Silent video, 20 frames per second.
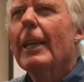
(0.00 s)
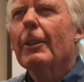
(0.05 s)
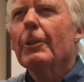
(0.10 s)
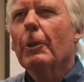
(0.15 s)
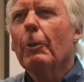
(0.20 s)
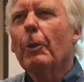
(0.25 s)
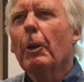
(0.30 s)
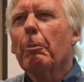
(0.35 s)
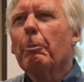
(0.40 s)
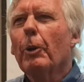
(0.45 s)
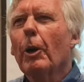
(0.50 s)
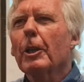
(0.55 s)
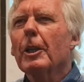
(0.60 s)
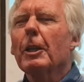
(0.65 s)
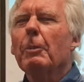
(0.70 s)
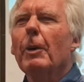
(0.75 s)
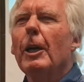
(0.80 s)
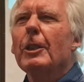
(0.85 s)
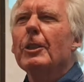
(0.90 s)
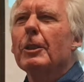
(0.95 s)
It's a real
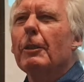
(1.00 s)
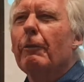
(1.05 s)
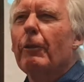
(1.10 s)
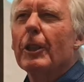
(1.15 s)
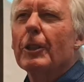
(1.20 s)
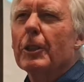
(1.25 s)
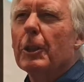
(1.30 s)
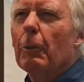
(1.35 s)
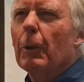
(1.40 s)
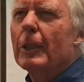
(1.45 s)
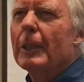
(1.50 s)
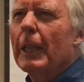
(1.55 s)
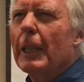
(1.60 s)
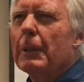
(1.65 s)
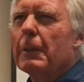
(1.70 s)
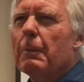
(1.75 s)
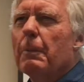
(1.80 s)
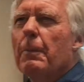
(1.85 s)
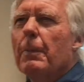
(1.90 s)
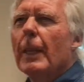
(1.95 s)
proclamation of victory,
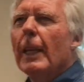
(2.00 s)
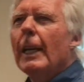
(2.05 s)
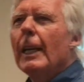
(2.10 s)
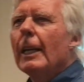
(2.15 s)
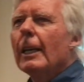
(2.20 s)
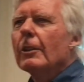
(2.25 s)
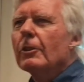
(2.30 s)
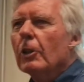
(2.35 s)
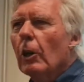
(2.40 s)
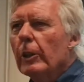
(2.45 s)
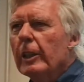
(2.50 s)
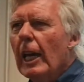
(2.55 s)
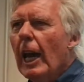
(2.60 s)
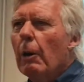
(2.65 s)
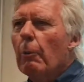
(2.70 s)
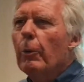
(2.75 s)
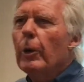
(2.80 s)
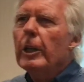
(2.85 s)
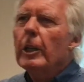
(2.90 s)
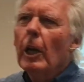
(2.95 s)
wasn't it? So
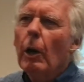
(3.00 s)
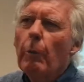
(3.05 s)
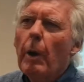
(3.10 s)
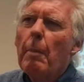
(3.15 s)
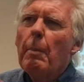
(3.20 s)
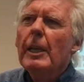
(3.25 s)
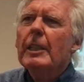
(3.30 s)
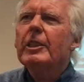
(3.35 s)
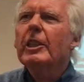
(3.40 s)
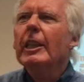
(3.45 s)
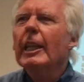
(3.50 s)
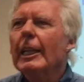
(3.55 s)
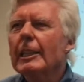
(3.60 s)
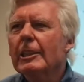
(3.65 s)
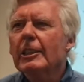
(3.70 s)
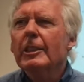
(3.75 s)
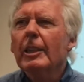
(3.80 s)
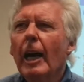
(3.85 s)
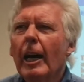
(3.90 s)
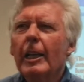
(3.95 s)
yeah, we, you know, we're meant to get
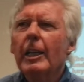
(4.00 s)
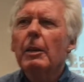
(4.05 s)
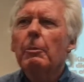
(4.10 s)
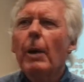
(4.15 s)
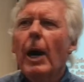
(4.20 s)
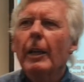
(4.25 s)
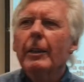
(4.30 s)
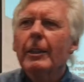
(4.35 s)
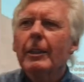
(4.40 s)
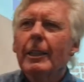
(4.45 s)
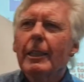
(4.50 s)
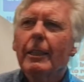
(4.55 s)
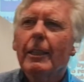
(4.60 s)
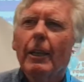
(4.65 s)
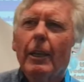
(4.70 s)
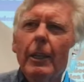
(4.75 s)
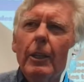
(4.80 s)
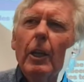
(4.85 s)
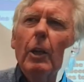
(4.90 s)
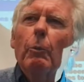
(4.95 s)
excited about
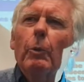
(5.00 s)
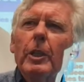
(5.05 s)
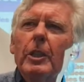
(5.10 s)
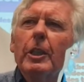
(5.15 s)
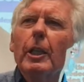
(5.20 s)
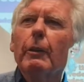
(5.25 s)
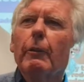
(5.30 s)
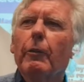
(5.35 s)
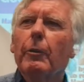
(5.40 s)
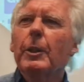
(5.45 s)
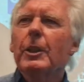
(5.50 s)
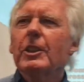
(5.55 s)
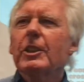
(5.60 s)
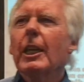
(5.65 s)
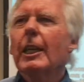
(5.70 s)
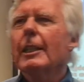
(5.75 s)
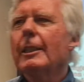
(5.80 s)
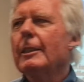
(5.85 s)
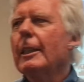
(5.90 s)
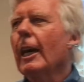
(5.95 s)
the you know, we're delivered from the
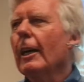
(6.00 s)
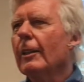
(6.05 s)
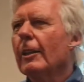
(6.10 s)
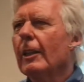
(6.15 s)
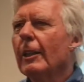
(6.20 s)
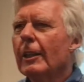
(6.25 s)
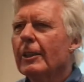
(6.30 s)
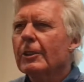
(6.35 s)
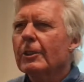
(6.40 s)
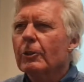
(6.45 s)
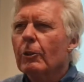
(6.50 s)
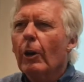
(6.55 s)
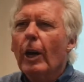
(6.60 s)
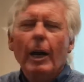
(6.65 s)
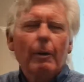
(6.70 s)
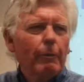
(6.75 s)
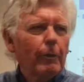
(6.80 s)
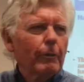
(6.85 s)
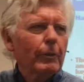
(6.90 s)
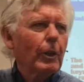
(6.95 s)
second death and this
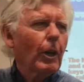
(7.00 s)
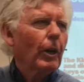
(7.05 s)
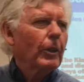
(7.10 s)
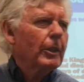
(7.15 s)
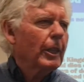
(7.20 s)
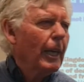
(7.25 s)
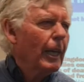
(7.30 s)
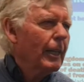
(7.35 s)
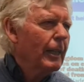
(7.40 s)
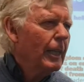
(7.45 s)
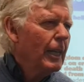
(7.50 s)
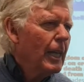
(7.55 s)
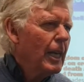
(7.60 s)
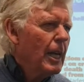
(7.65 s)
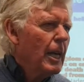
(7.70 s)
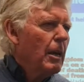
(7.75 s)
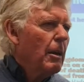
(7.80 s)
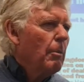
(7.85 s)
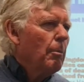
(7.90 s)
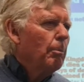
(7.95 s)
triumph of God, yeah?
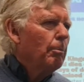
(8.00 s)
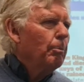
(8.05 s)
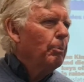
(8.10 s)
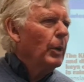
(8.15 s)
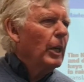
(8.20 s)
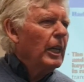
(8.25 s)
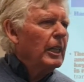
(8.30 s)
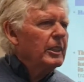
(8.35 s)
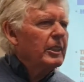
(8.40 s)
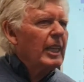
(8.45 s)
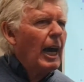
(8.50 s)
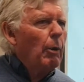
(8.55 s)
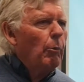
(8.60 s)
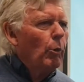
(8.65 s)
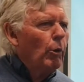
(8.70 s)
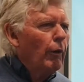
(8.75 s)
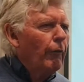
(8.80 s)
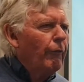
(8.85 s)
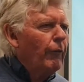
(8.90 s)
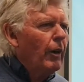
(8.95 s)
But is that
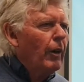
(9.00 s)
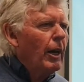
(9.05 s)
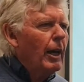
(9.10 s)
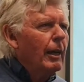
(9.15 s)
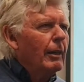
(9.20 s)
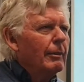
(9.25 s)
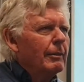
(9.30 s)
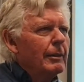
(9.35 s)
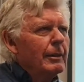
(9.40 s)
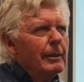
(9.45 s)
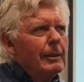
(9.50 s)
warfare?